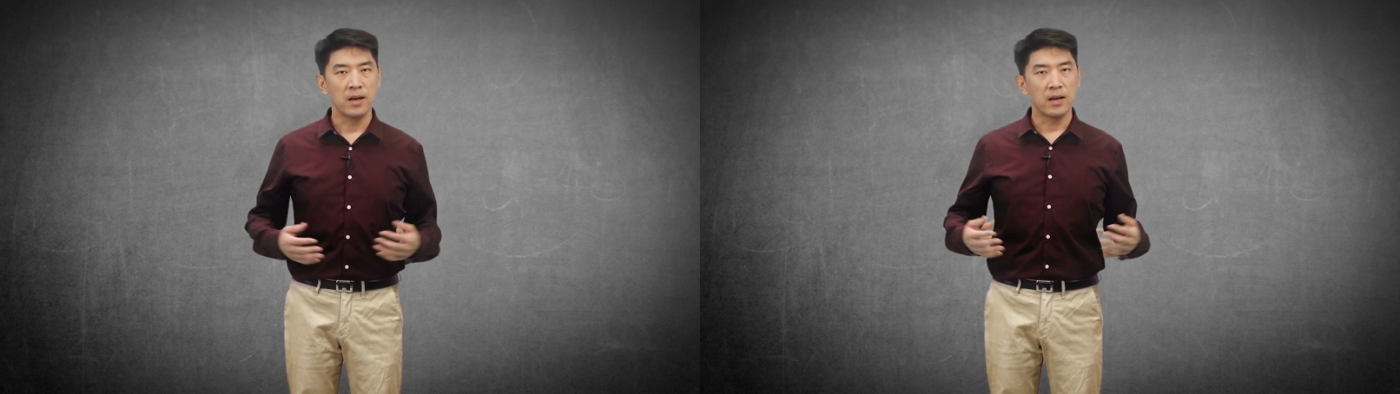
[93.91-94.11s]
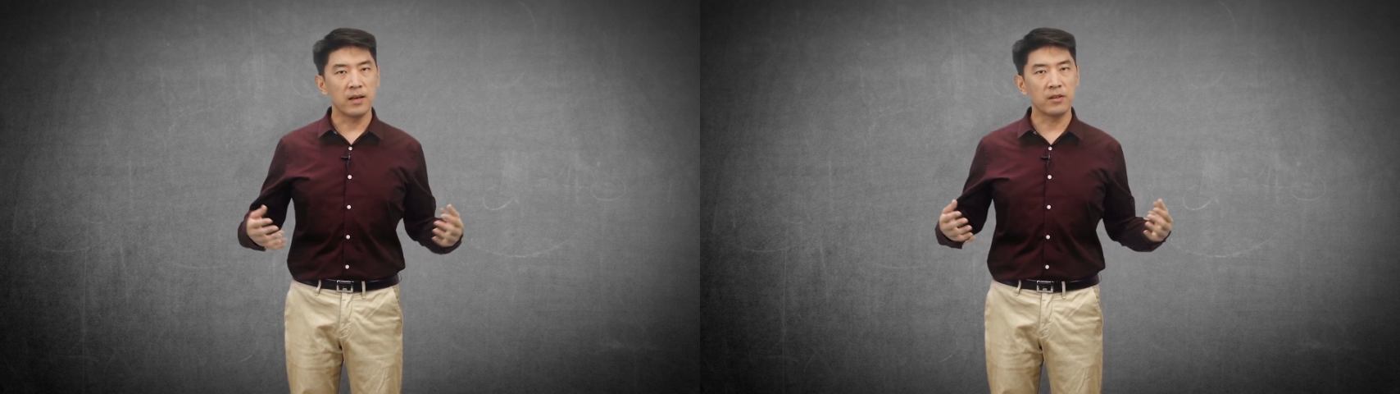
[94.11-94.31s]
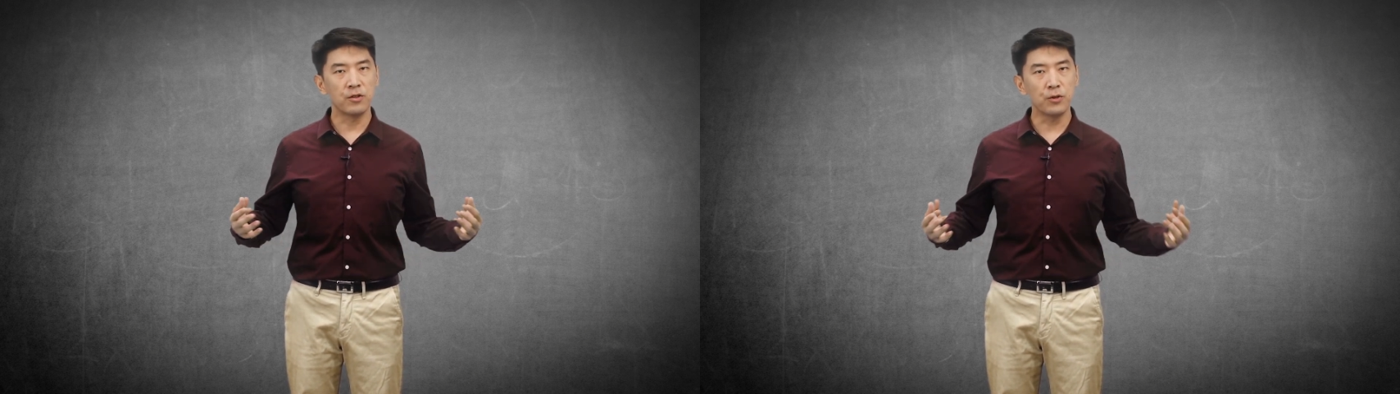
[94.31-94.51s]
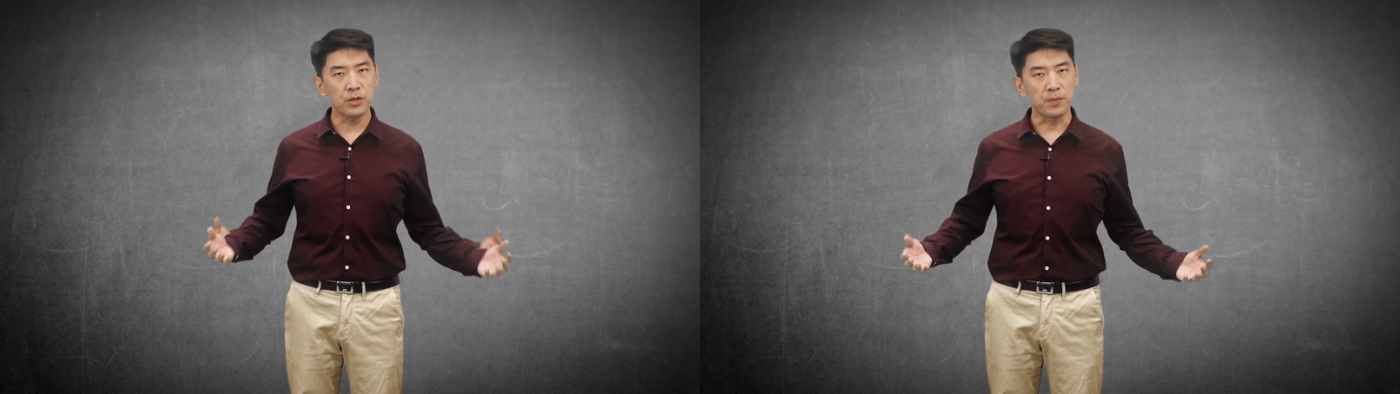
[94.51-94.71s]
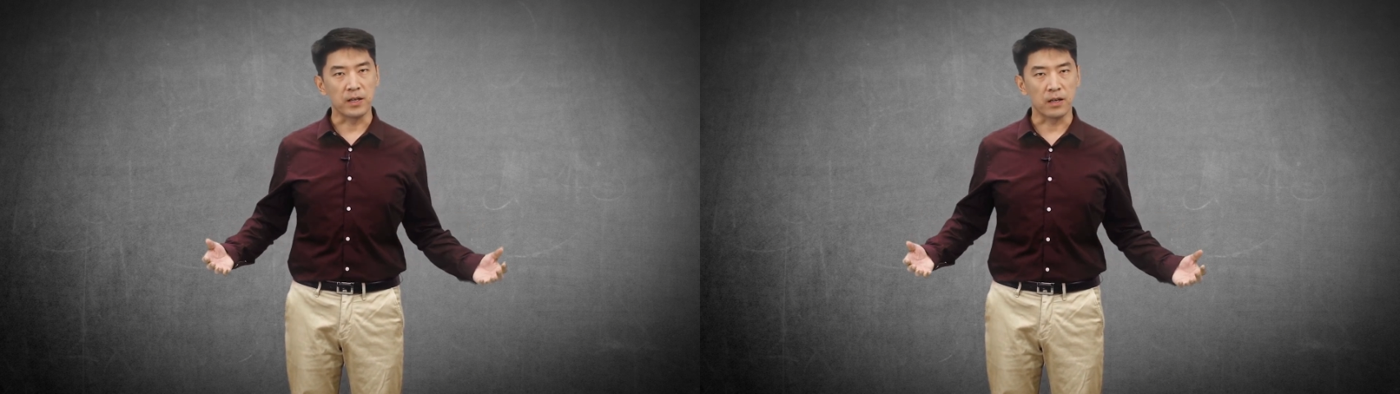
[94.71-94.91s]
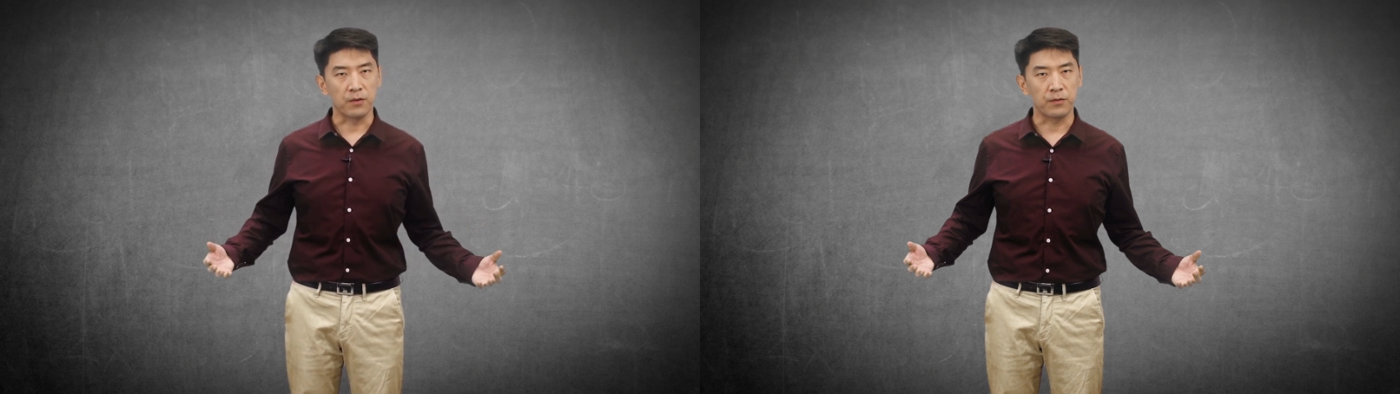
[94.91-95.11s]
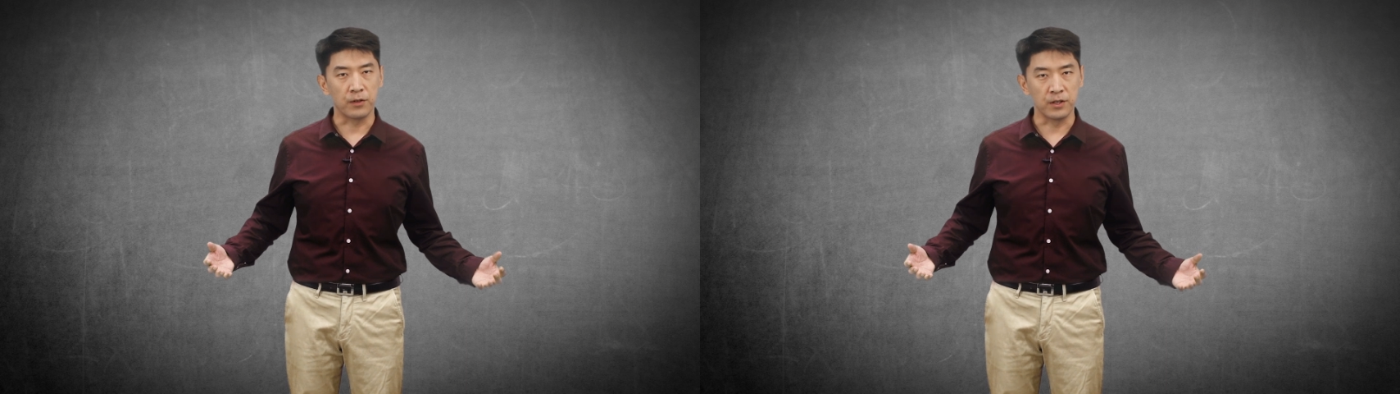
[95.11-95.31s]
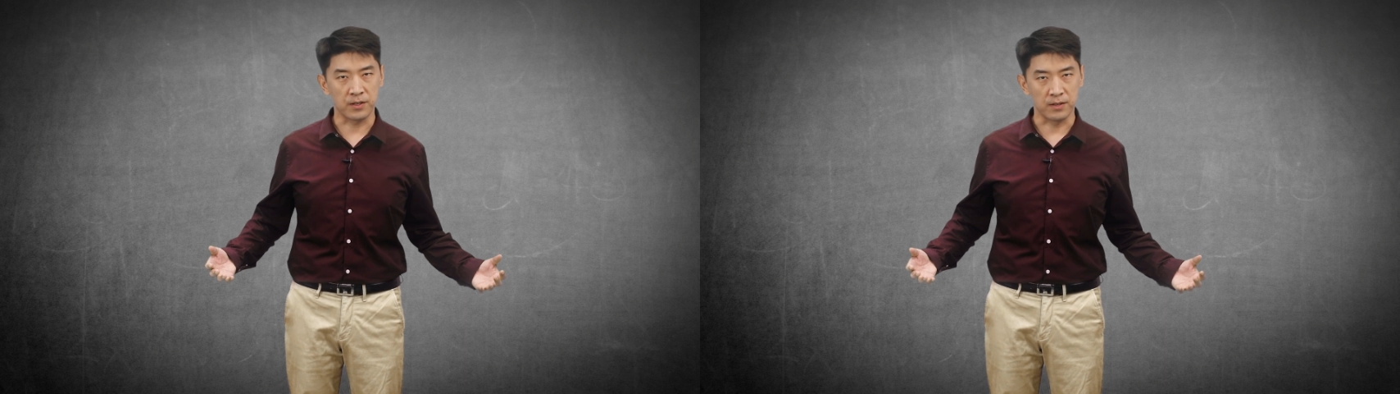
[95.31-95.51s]
In the news media, for
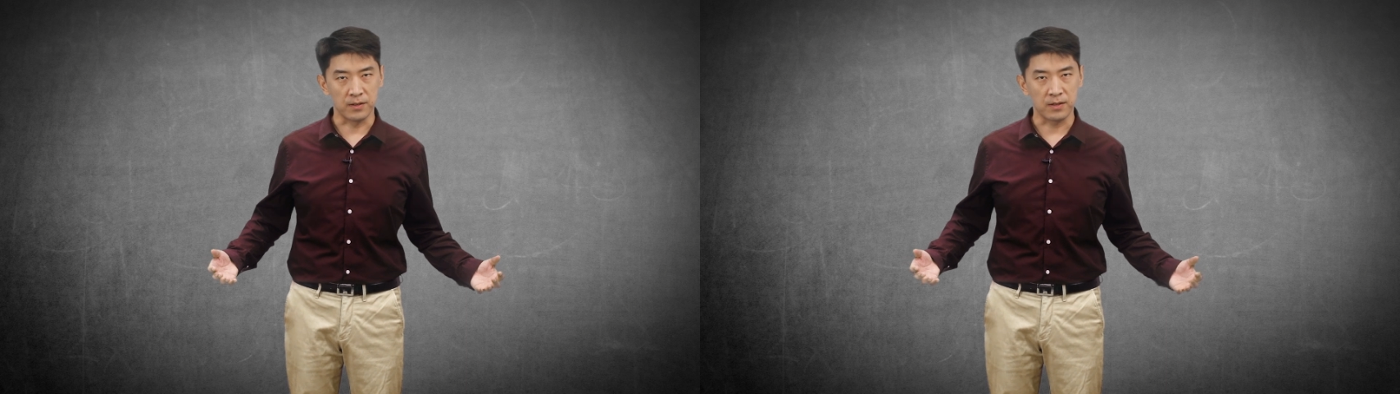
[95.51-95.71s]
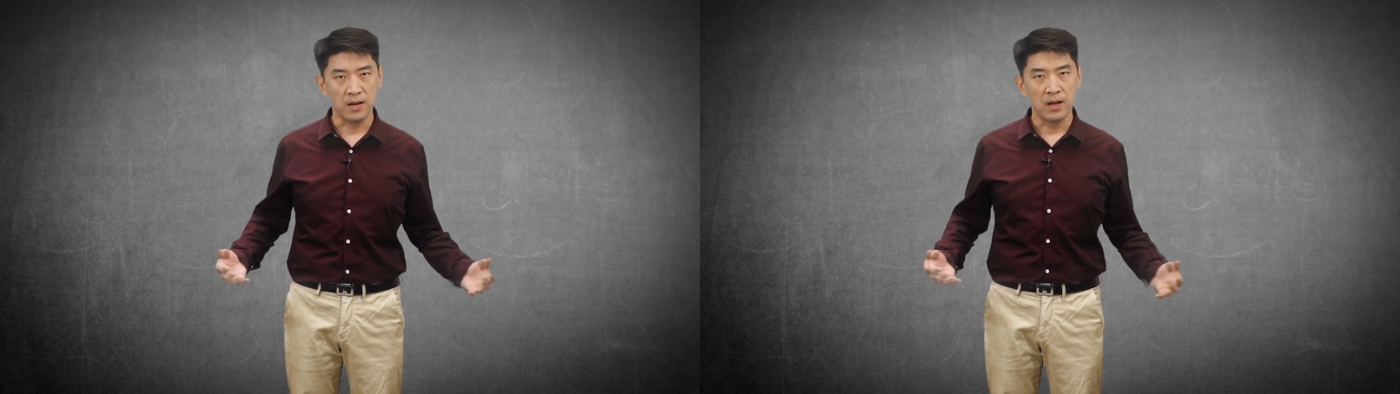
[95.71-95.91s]
instance,